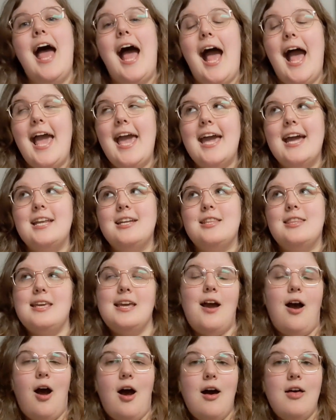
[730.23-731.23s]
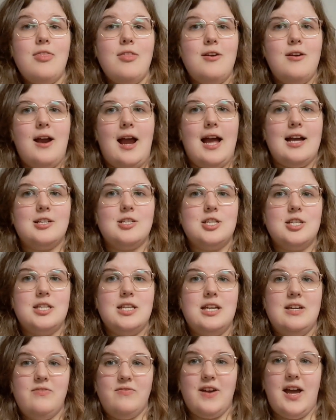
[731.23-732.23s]
And the author
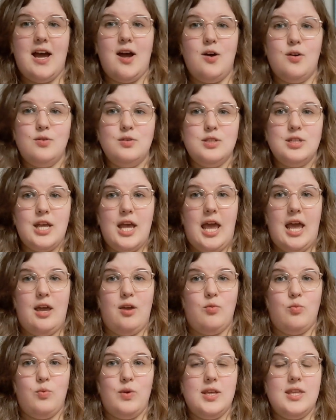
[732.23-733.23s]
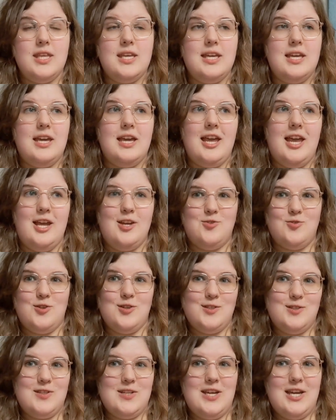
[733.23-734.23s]
actually found a really
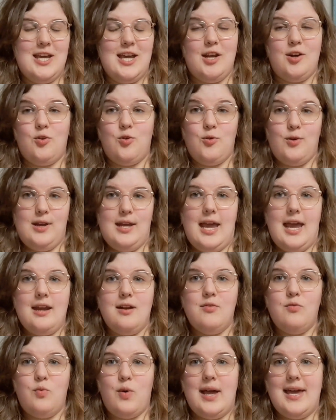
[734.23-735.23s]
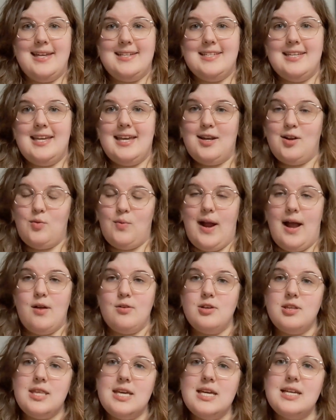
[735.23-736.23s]
interesting and creative way to get
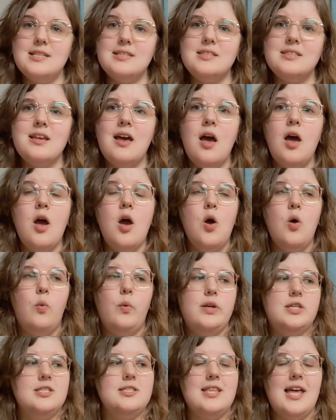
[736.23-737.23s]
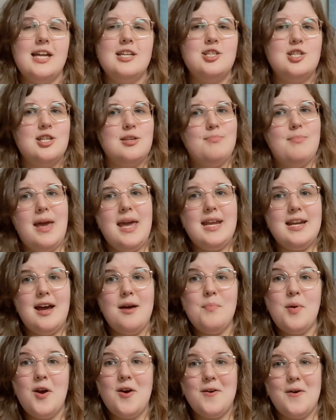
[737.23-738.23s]
around this, which is that she made up
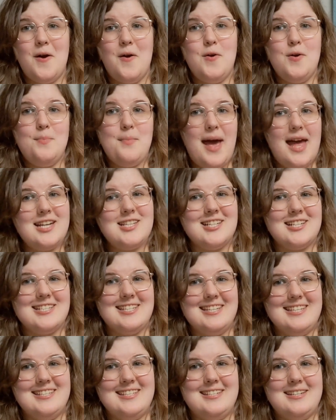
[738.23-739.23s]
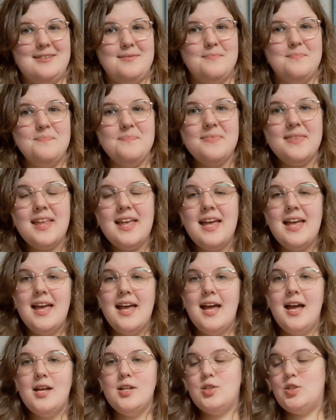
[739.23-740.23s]
her own magic system.
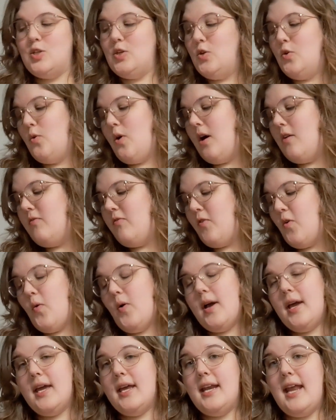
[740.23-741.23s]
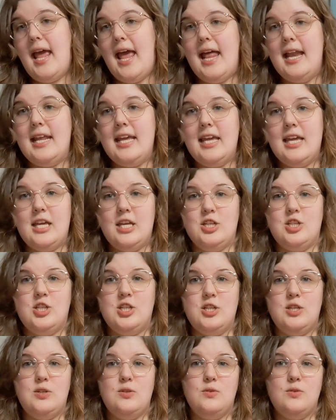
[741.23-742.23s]
To avoid any
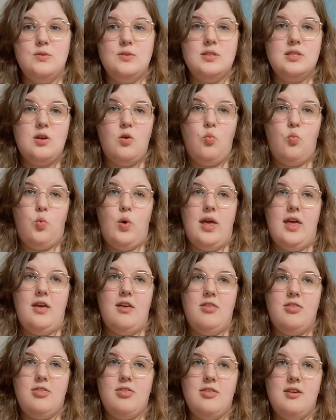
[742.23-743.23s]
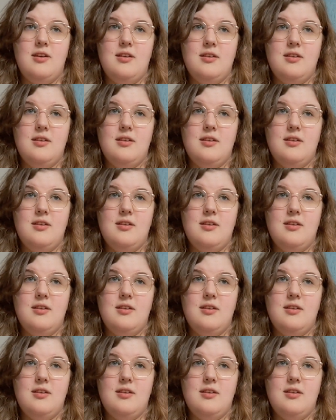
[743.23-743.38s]
issues with